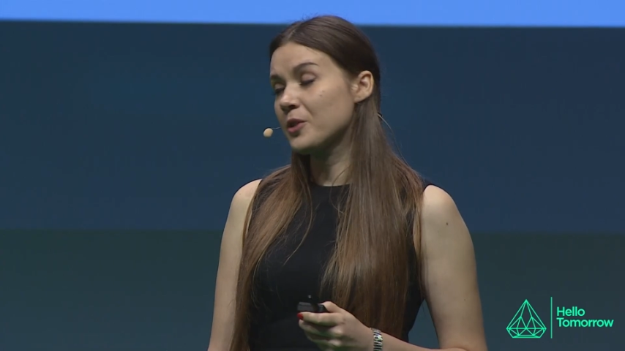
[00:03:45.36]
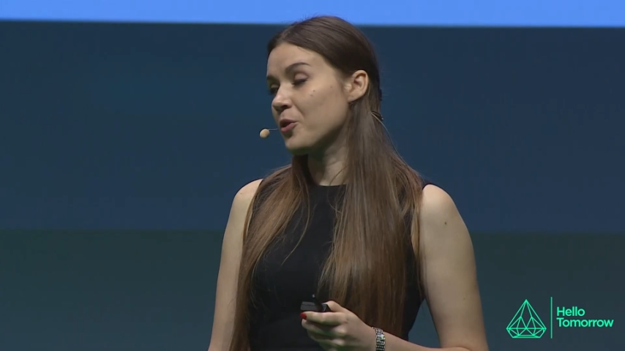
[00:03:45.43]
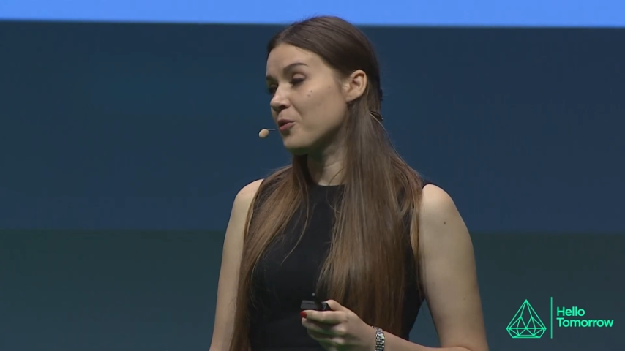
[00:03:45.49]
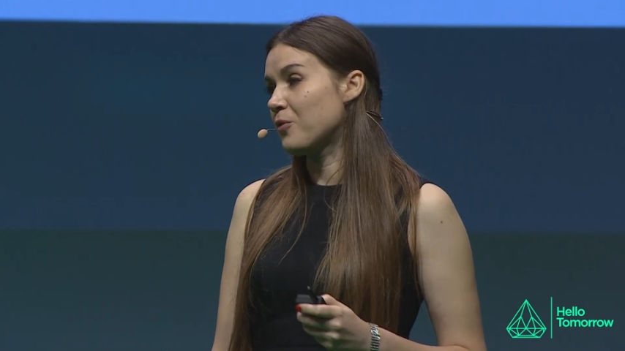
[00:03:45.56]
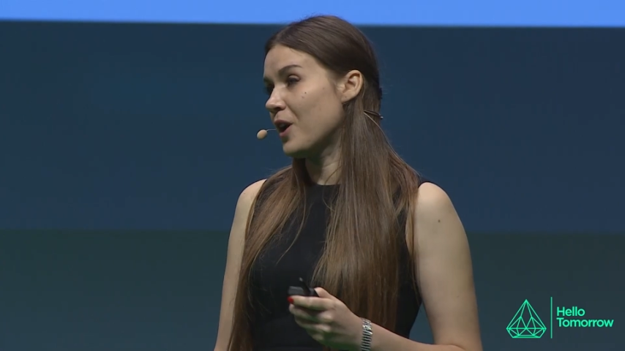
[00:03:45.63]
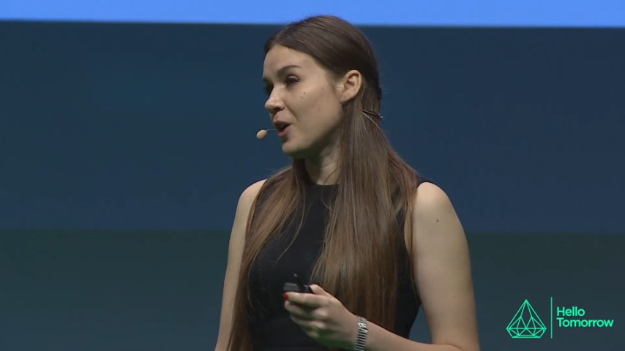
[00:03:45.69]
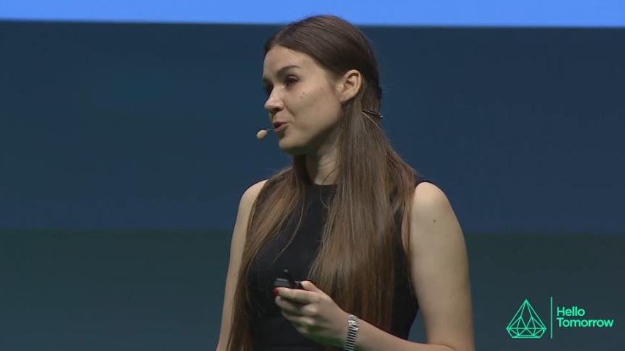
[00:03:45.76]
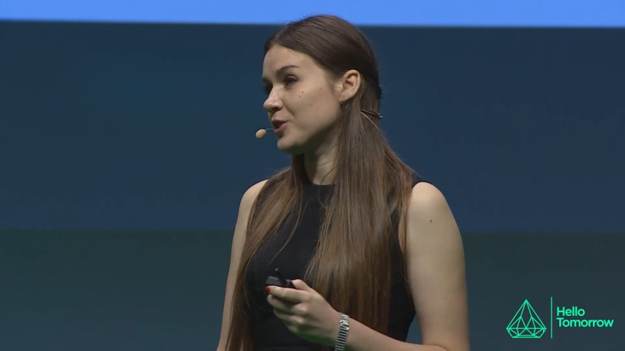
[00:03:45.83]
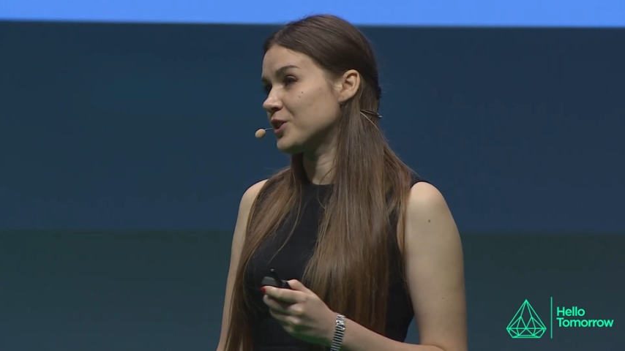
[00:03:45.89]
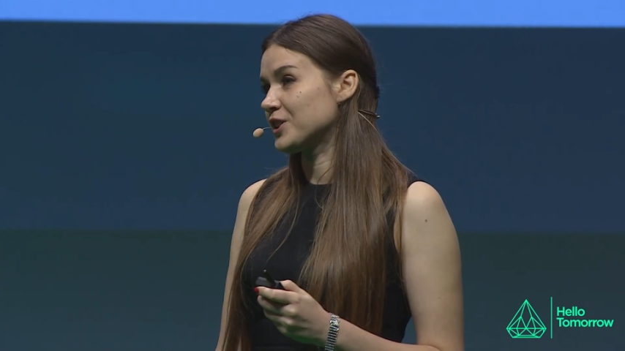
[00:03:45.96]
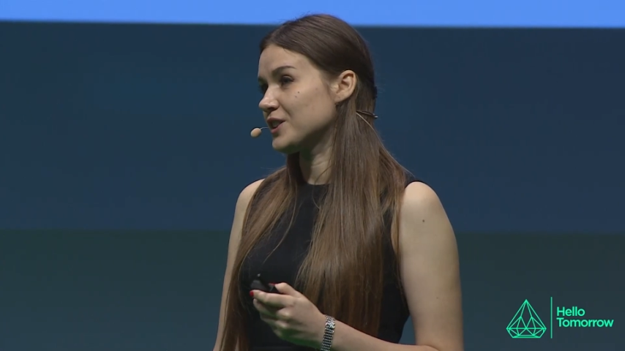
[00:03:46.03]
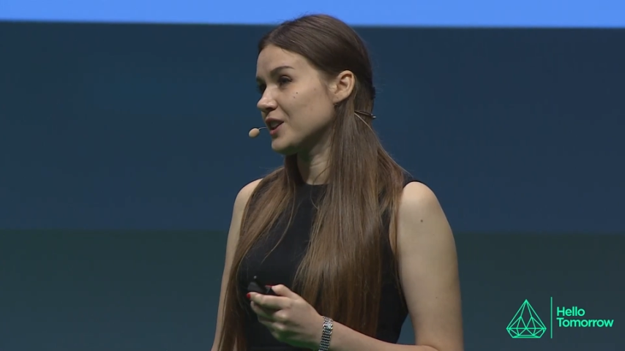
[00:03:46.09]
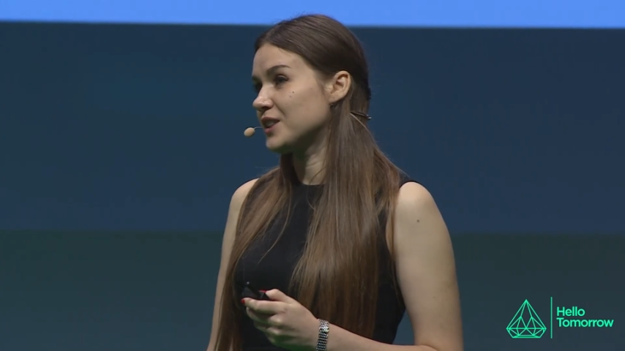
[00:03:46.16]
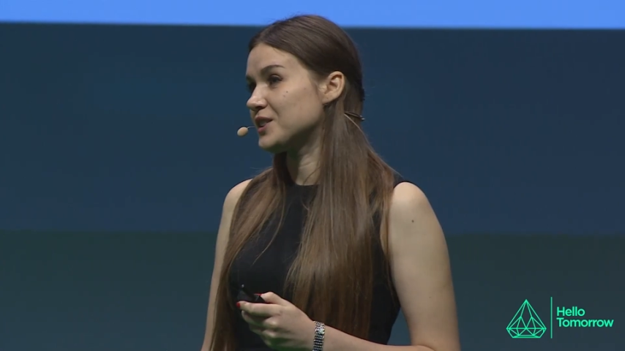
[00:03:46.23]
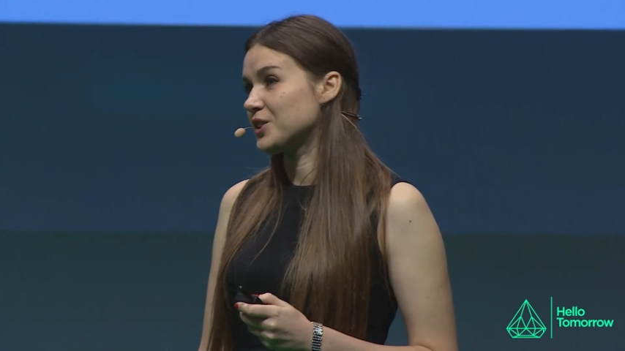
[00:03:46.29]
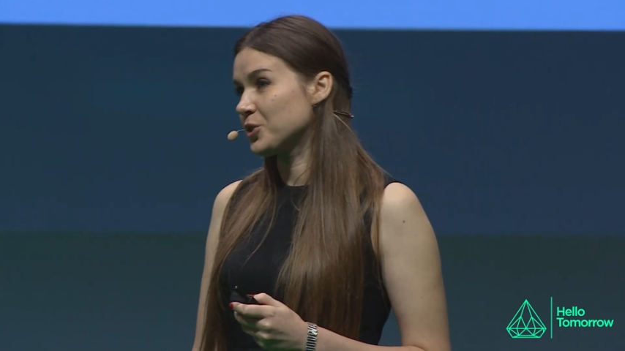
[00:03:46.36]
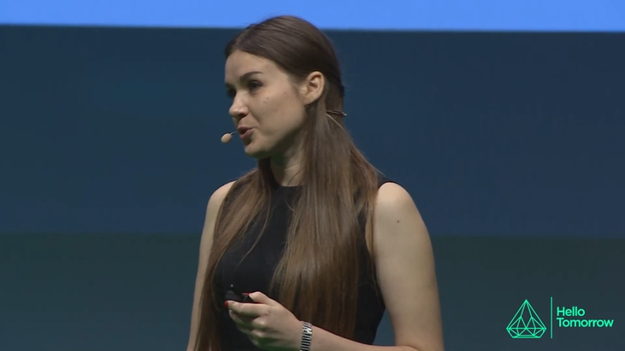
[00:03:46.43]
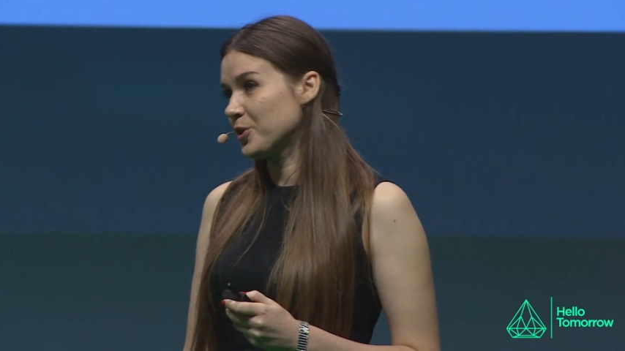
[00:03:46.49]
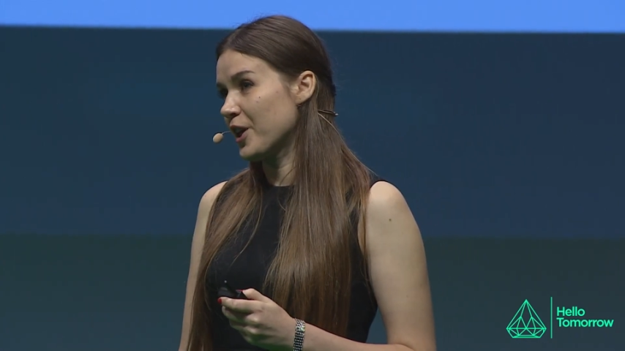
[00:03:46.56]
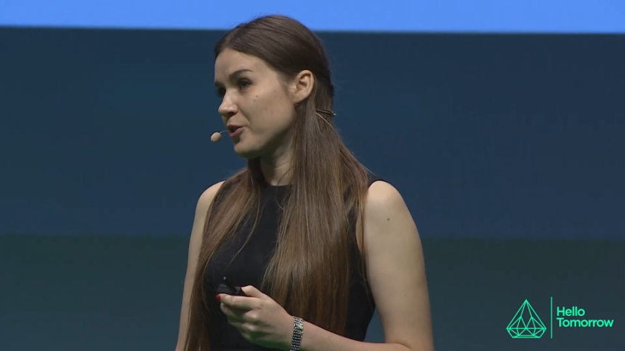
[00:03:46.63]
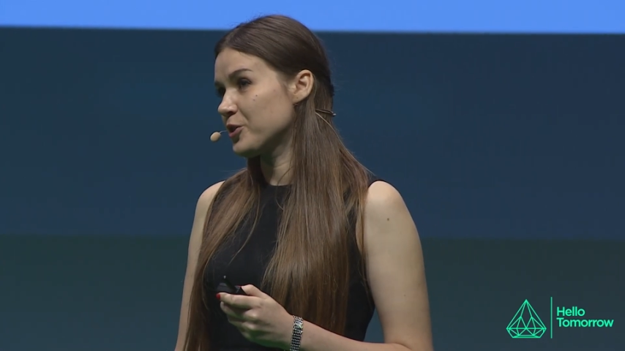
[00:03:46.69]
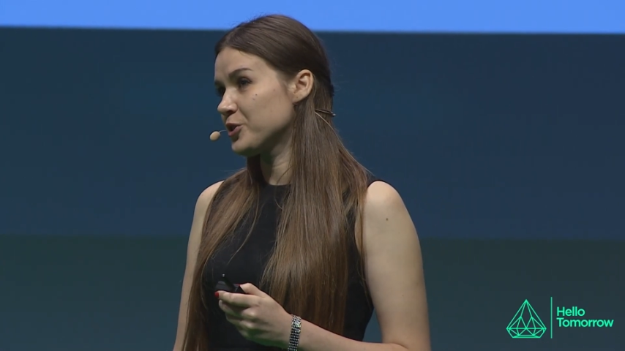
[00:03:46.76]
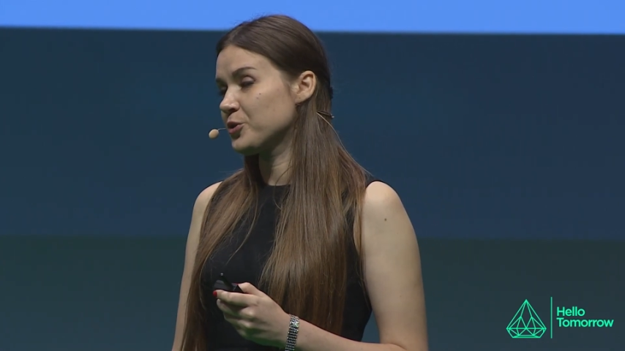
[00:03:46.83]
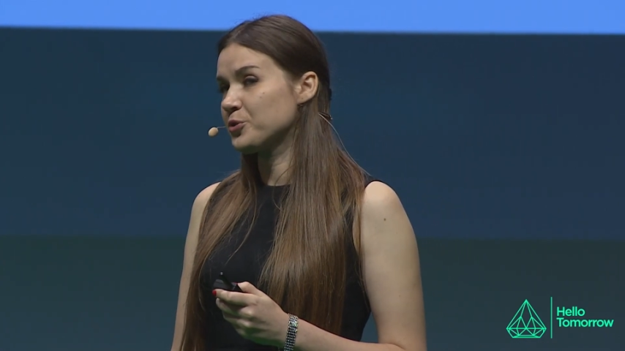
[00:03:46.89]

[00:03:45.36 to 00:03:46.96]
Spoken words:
co-founders at Singularity